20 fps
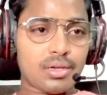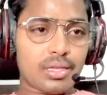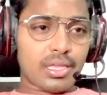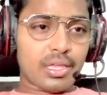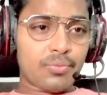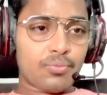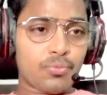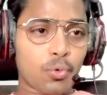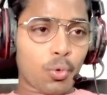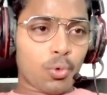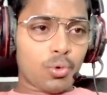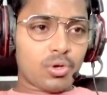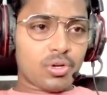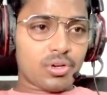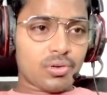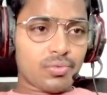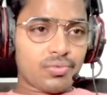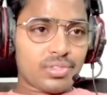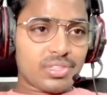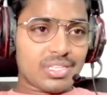a
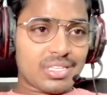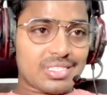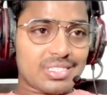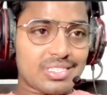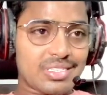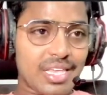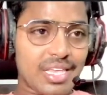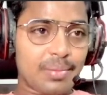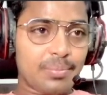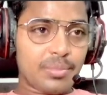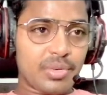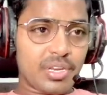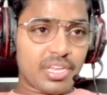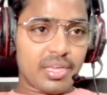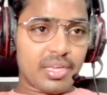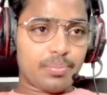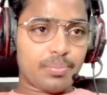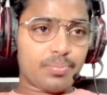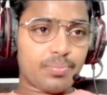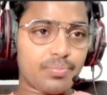folder with the same
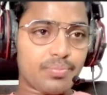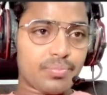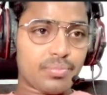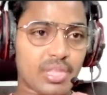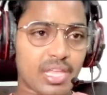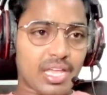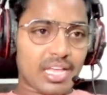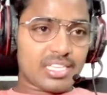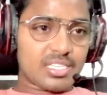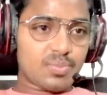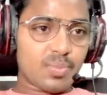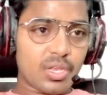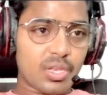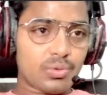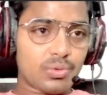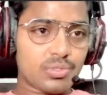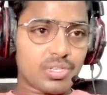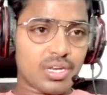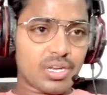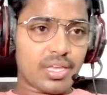name as my
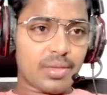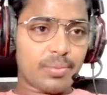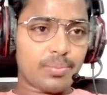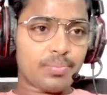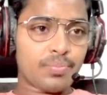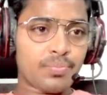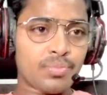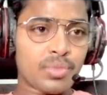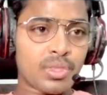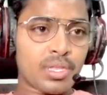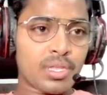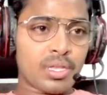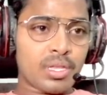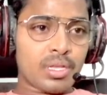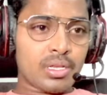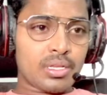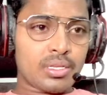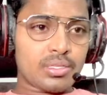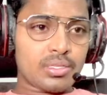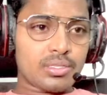username.
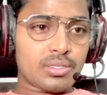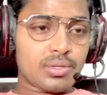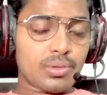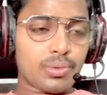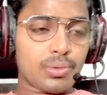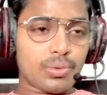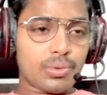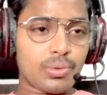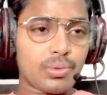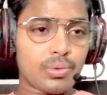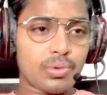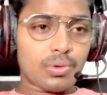So